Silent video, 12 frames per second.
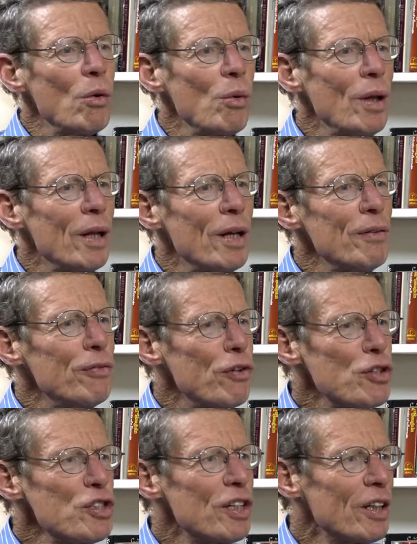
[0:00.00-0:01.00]
Well,
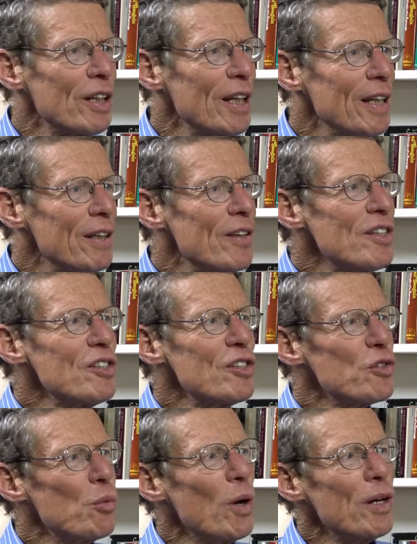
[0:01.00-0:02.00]
unfortunately, this
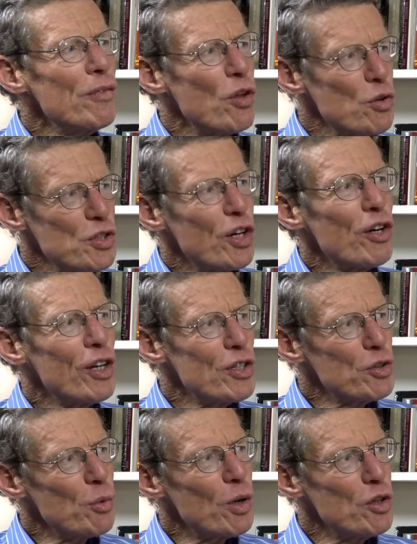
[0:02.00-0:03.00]
is one of those
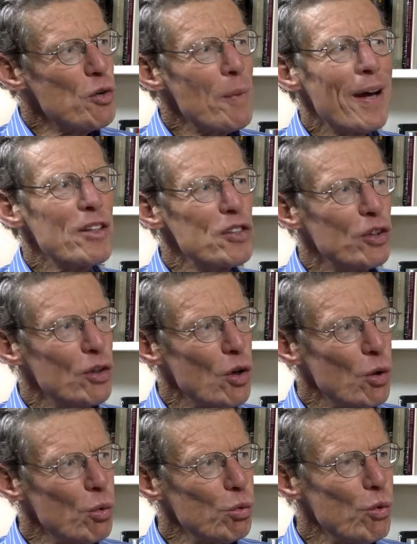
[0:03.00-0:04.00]
areas where New
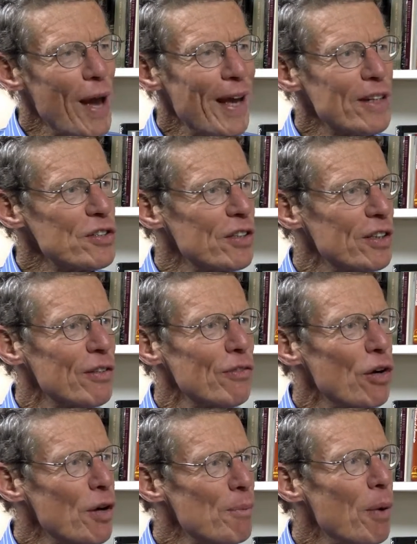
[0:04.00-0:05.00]
Mexico ranks at the
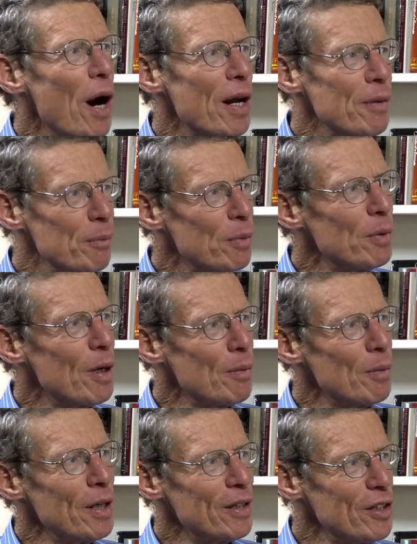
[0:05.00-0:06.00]
very bottom
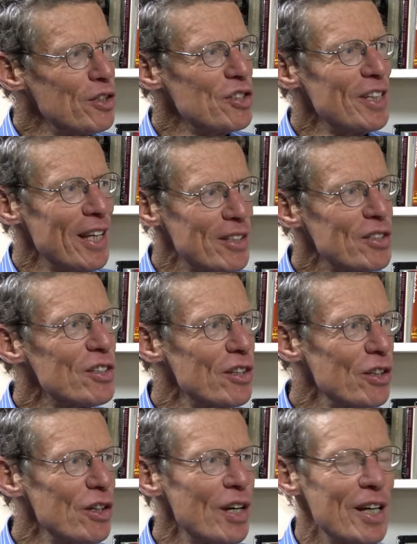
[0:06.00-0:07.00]
among the states
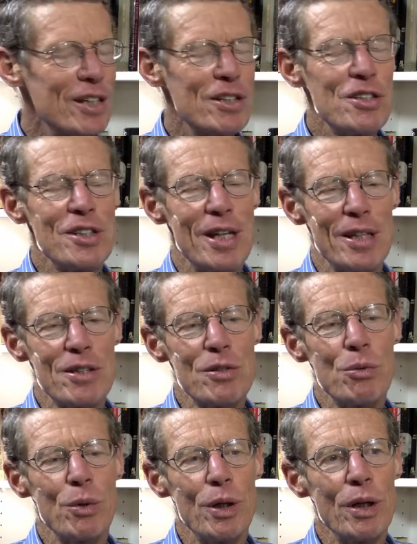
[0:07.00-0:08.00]
in the United
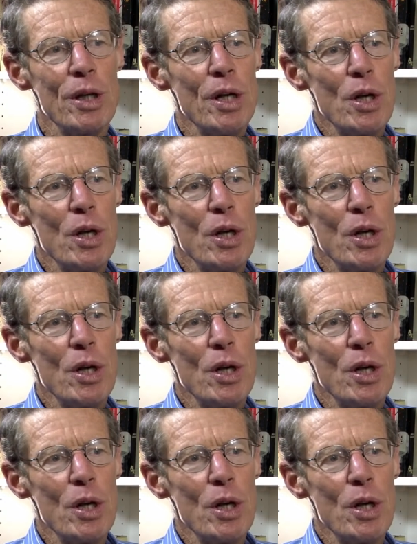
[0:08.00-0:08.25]
States, where